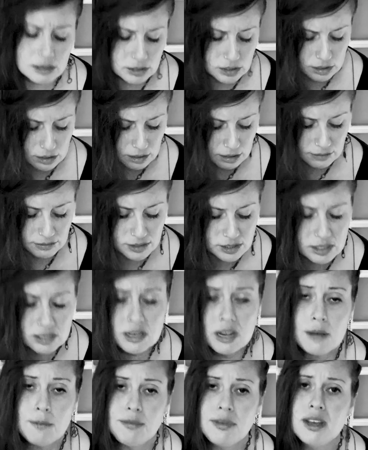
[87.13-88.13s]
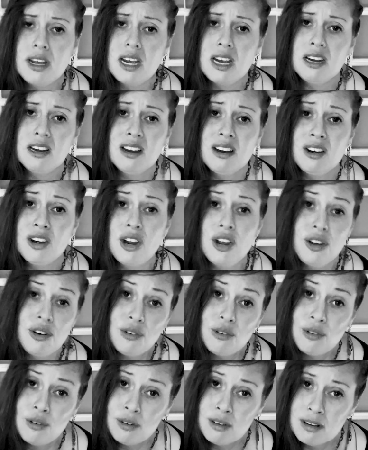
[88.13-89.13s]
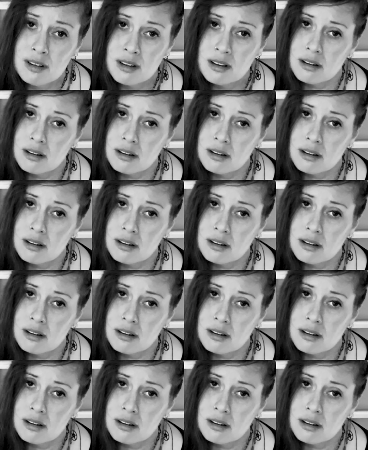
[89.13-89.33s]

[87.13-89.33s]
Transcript: of something new.